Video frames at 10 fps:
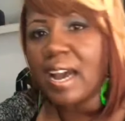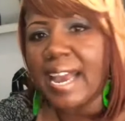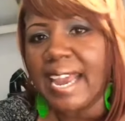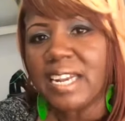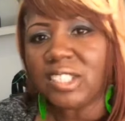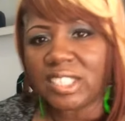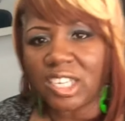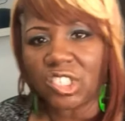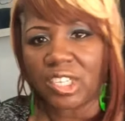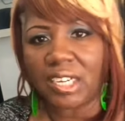in
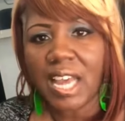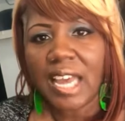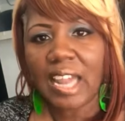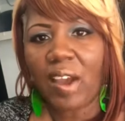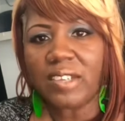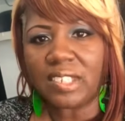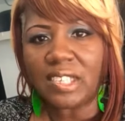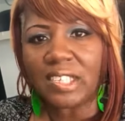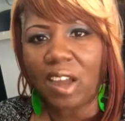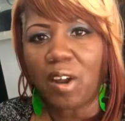addition, now he's
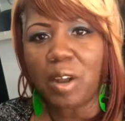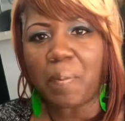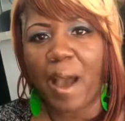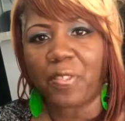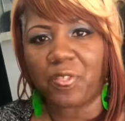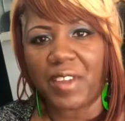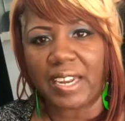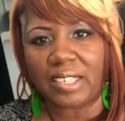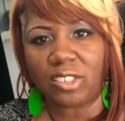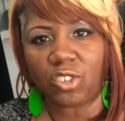concerned about
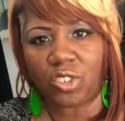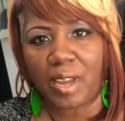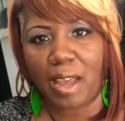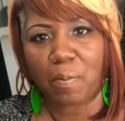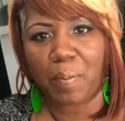thinning. Tilt your head